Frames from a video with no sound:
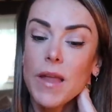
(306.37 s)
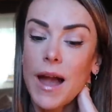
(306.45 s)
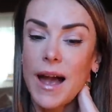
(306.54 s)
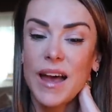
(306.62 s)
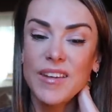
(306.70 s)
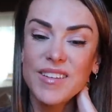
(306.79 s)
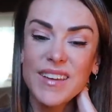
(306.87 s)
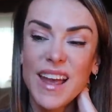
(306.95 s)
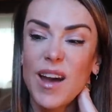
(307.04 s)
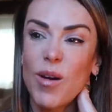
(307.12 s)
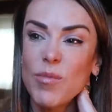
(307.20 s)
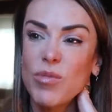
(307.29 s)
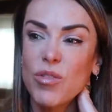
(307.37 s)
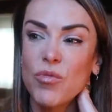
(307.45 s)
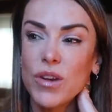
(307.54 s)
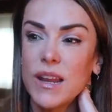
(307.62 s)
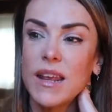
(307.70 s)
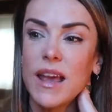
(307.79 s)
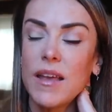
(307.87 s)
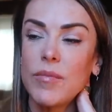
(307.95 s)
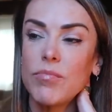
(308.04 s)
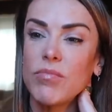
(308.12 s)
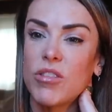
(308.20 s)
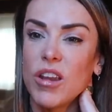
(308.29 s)
And now I'm just really
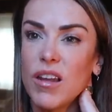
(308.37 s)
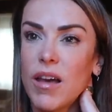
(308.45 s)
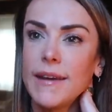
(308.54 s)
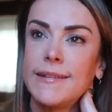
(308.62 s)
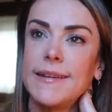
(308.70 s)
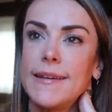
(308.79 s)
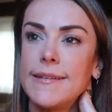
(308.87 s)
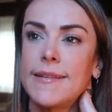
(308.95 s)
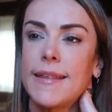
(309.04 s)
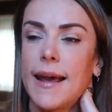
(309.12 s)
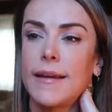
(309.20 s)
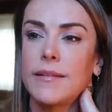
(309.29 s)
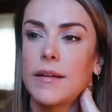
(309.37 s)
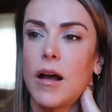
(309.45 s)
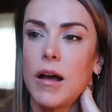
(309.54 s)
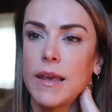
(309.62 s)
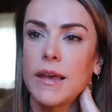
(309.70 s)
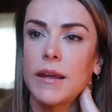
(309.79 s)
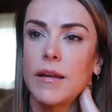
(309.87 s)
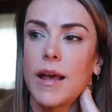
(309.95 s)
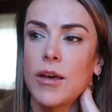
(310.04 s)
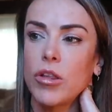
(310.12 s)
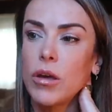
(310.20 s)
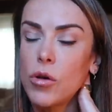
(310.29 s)
delighted that I can
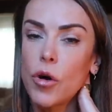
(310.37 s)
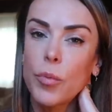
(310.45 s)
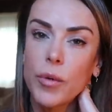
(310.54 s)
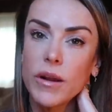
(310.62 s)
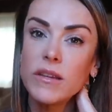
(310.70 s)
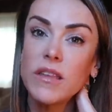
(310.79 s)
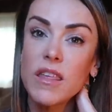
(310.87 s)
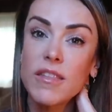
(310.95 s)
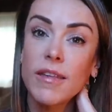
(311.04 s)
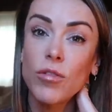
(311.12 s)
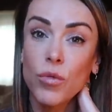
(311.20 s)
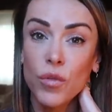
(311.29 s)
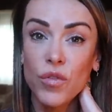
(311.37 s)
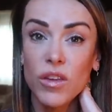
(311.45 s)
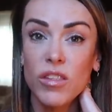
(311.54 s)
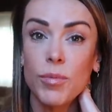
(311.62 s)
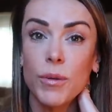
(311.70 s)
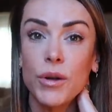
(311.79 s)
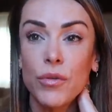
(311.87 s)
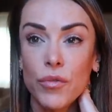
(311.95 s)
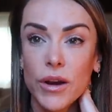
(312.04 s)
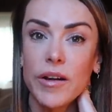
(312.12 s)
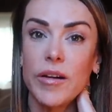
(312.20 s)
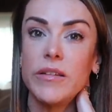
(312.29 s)
actually incorporate this into a feasible
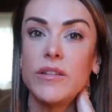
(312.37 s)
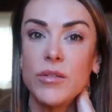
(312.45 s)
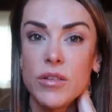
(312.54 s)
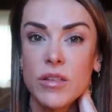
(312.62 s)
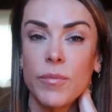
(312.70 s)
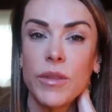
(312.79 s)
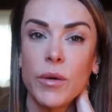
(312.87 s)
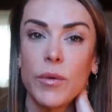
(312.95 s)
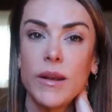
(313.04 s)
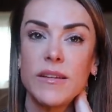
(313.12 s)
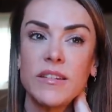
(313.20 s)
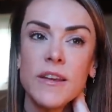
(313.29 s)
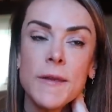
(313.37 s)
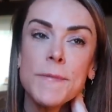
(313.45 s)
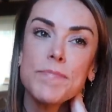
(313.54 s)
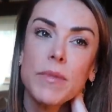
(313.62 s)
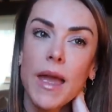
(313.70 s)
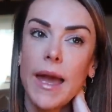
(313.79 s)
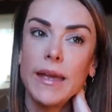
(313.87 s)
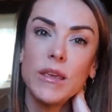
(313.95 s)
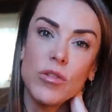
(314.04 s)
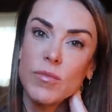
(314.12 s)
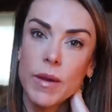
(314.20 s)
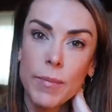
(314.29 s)
career and do something with it,
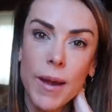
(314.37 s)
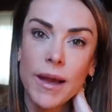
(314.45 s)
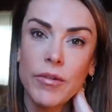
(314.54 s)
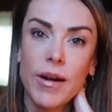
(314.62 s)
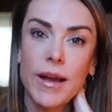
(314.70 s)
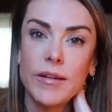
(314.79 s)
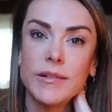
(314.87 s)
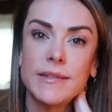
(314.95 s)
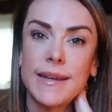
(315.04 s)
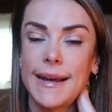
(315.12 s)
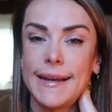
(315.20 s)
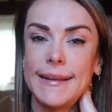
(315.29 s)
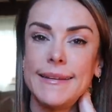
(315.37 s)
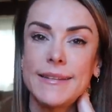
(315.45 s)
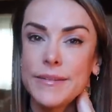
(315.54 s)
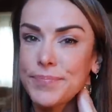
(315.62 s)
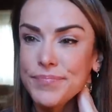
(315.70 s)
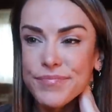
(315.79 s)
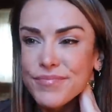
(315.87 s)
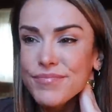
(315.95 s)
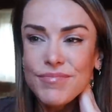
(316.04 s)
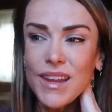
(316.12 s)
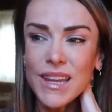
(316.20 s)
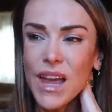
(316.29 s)
using my background. And
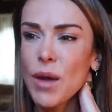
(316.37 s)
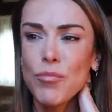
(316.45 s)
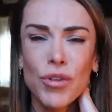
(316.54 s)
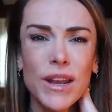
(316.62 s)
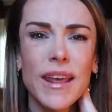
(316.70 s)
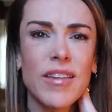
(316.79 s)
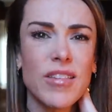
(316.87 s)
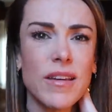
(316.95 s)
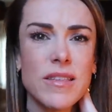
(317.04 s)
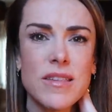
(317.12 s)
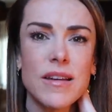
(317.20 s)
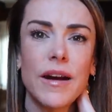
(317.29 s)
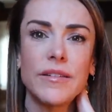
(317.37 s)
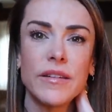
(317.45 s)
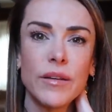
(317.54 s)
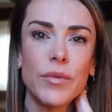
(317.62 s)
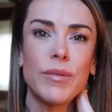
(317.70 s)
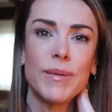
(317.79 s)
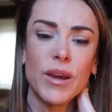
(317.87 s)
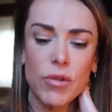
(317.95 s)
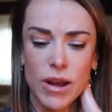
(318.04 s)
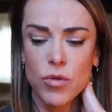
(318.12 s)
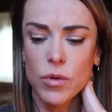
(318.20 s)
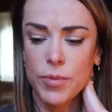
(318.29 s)
yeah, I'm really excited to start it. It will be a
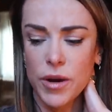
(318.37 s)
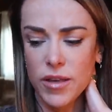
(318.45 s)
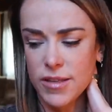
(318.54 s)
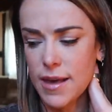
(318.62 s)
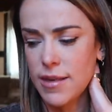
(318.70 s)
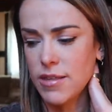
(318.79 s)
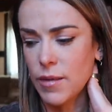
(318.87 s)
gradual process.